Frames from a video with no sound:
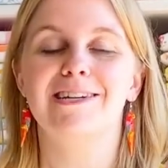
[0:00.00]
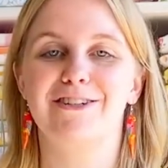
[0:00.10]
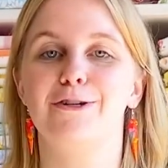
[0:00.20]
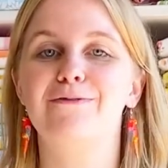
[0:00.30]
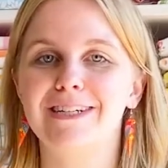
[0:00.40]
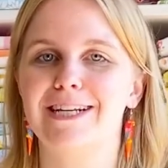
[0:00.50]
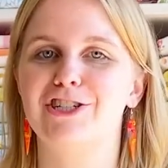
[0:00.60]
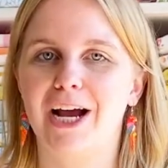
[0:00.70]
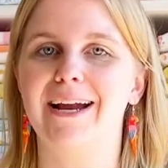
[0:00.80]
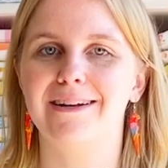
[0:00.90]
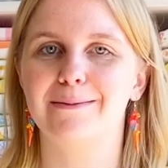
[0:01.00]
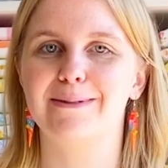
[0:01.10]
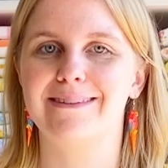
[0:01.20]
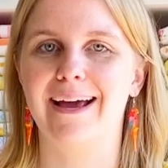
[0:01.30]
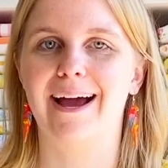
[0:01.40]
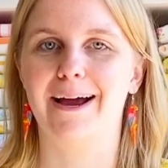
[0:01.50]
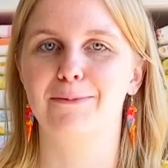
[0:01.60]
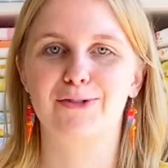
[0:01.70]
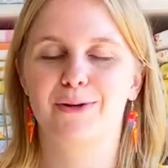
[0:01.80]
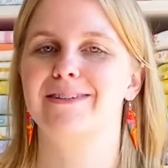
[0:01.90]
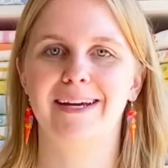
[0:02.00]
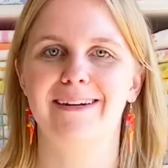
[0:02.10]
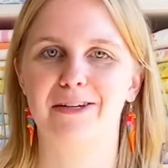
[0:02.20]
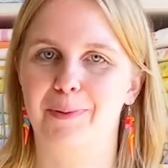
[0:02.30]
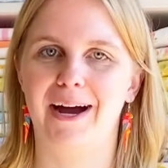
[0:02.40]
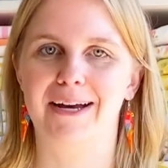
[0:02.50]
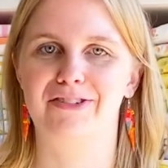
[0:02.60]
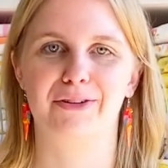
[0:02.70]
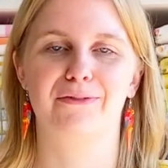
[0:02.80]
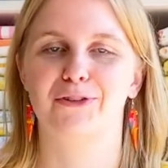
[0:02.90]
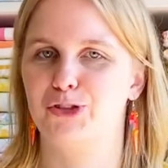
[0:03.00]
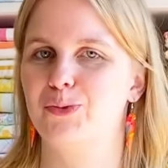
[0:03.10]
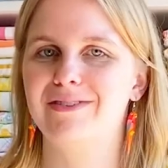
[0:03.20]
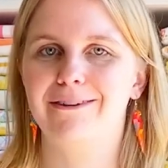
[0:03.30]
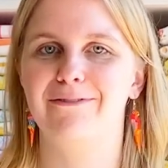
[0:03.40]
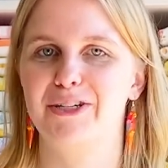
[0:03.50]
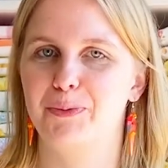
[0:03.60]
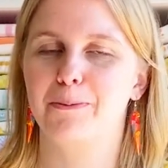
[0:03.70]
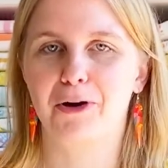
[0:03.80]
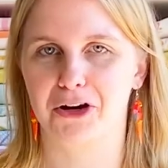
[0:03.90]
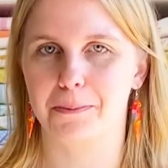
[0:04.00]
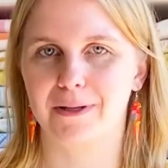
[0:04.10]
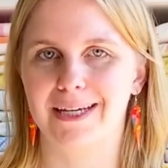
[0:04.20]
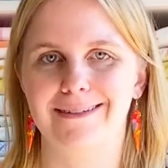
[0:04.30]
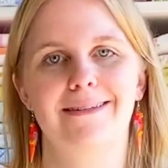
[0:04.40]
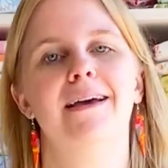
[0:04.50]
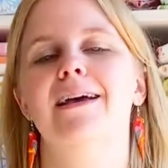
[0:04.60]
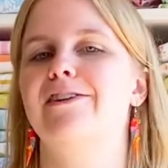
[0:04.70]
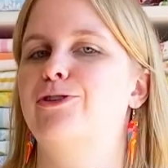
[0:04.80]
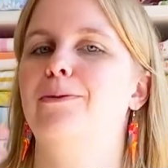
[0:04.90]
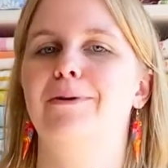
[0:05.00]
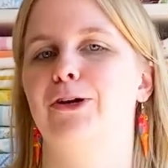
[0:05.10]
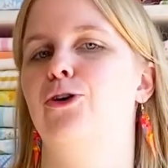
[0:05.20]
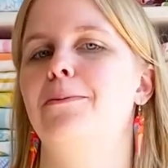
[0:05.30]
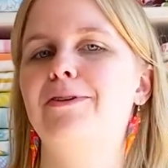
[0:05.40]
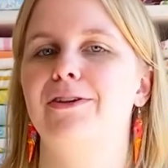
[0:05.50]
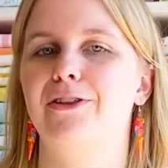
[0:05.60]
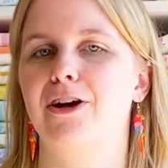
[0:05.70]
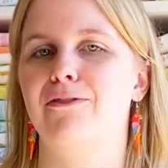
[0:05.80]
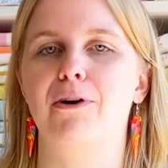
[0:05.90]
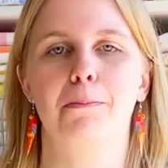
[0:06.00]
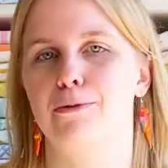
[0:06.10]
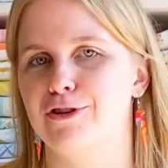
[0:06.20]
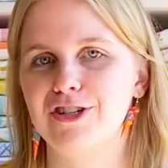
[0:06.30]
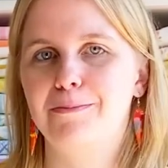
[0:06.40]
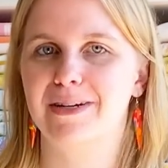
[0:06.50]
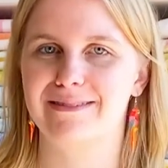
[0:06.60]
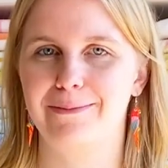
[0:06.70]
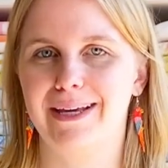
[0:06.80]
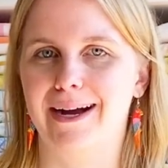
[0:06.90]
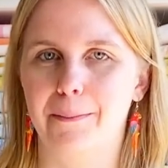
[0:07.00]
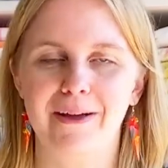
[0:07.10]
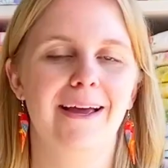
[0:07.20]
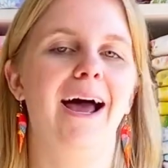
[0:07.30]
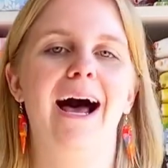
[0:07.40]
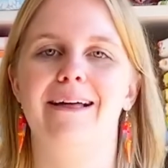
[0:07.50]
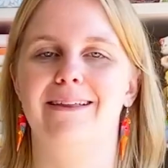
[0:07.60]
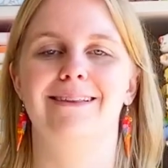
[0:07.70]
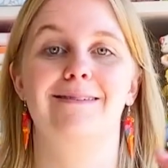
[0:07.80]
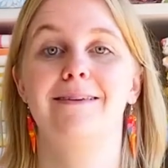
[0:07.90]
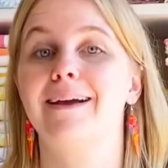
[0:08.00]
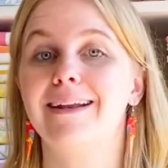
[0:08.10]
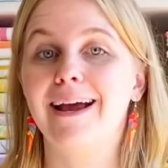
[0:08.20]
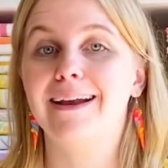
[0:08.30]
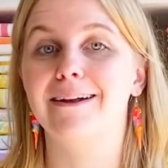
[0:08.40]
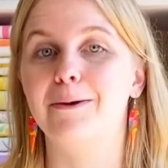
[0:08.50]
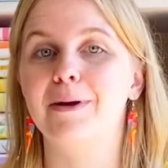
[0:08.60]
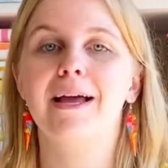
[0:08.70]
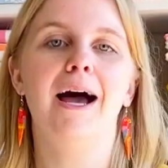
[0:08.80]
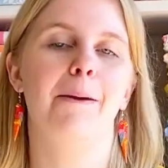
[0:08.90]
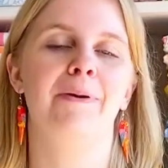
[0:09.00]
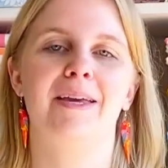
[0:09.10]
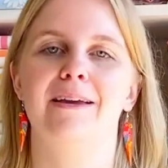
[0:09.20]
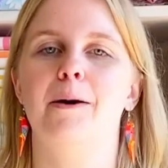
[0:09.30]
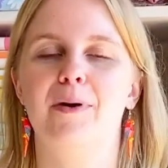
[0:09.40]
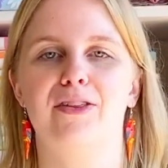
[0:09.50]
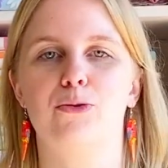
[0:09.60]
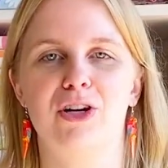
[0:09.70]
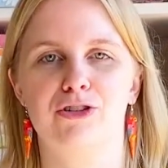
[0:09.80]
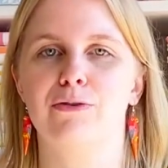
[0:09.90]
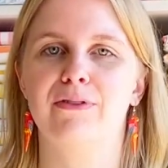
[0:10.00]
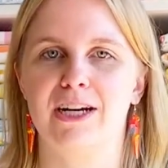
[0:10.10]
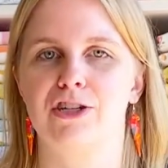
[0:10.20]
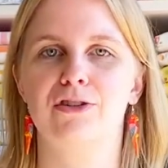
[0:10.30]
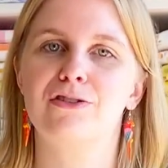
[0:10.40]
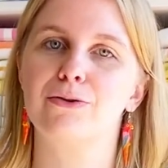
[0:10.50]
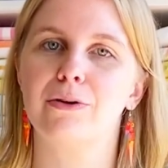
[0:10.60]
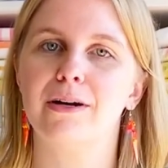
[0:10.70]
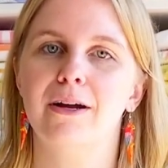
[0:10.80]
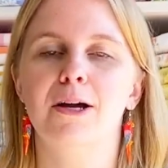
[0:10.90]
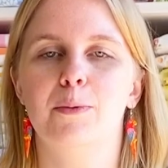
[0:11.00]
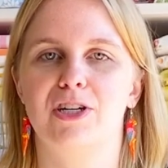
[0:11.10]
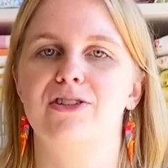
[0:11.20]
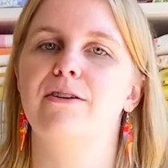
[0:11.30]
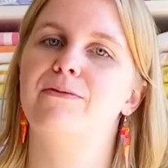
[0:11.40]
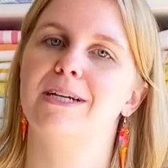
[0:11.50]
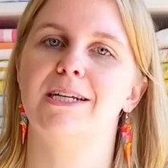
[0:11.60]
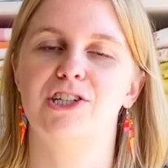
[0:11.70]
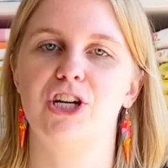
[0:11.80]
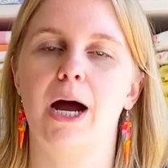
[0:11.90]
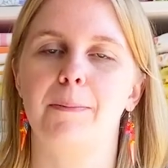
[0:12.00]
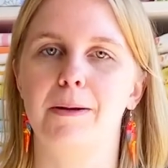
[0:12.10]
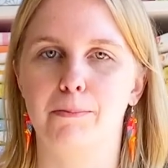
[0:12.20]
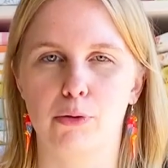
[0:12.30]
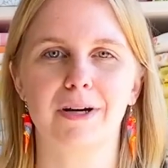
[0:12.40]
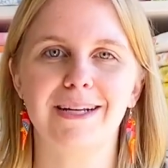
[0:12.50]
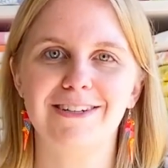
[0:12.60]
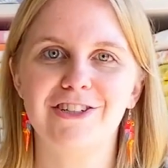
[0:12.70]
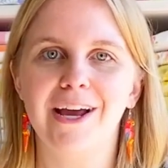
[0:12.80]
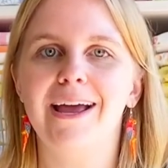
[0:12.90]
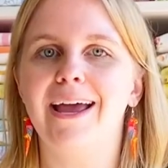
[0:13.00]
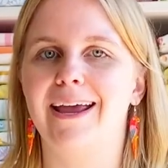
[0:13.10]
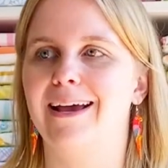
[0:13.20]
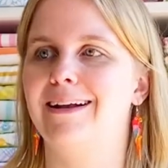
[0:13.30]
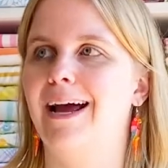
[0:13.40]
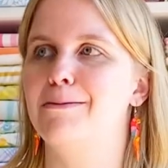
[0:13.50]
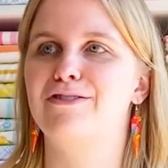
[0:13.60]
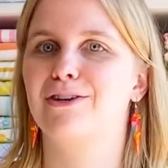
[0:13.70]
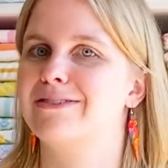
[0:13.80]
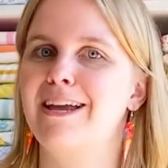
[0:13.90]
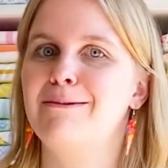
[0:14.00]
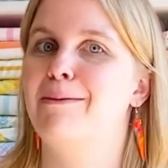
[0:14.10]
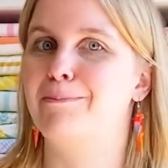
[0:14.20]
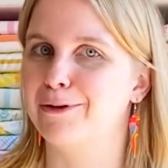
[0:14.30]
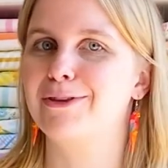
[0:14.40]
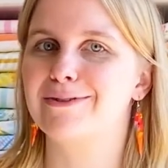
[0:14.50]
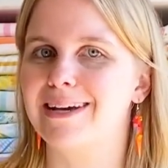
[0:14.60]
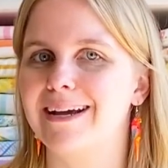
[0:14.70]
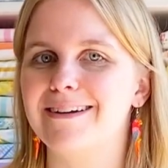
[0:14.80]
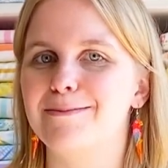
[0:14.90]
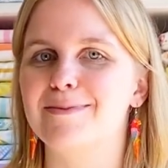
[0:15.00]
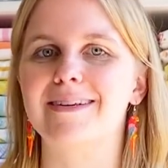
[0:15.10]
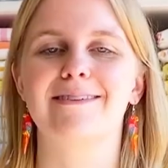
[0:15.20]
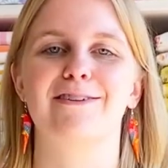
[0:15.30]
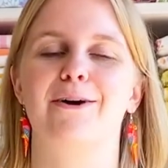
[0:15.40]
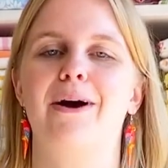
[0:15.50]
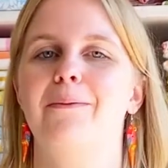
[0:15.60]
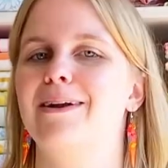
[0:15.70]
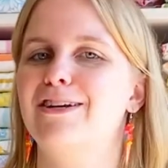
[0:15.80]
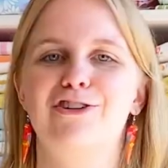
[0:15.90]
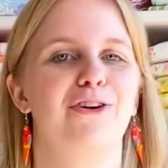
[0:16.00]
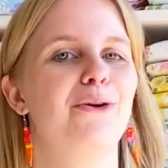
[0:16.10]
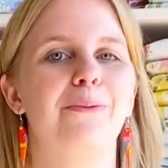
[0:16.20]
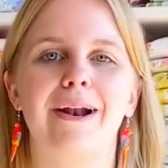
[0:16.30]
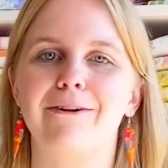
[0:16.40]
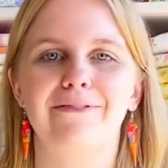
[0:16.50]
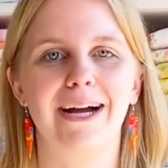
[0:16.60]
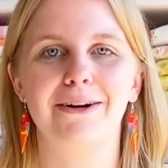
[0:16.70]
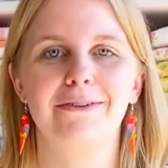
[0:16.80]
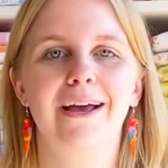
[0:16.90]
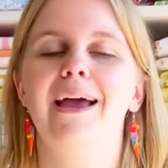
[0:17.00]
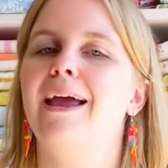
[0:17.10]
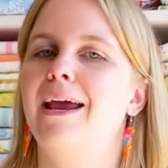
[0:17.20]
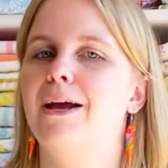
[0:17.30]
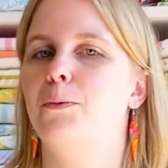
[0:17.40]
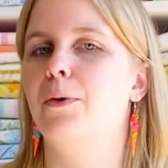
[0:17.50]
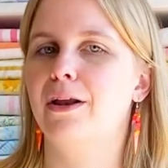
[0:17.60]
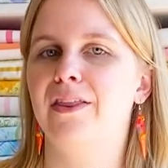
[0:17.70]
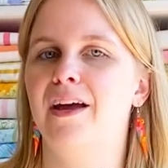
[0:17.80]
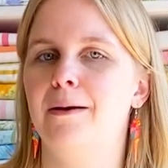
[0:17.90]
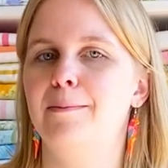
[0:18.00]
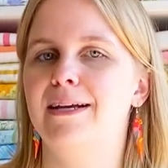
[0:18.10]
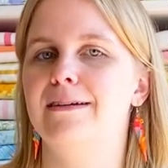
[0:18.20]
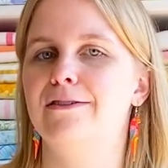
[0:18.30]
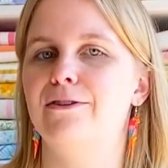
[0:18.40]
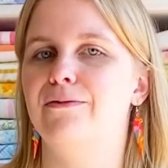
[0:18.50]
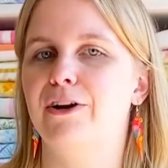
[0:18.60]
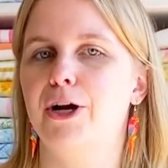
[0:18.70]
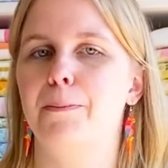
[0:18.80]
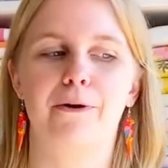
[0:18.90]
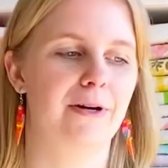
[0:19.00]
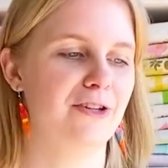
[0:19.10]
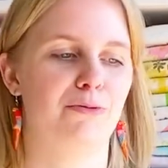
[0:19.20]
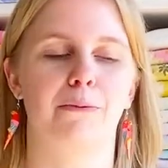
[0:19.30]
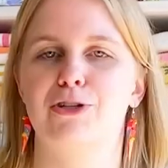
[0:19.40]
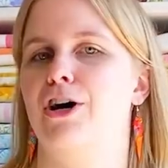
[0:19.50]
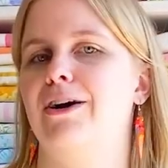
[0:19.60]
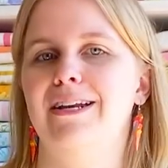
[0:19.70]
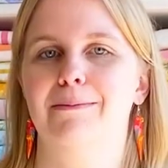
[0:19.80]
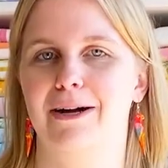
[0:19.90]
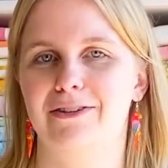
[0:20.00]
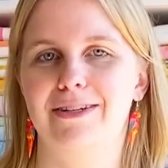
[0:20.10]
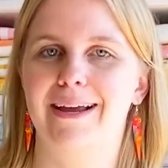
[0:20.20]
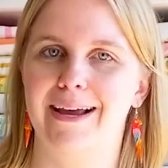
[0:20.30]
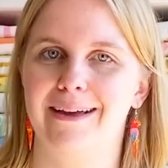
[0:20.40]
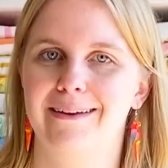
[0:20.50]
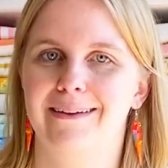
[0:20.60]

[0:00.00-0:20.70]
two vintage items that I'm so excited to buy. So the first one's on Facebook Marketplace, and so I'm going to go up to their front porch and pick something up. And then the second item I'm picking up at the Retroflexion store, which is a vintage shop in Portage. And I'm so excited about both those items, and so I want to show you what I found, and one of them is very pertinent to what we're talking about today.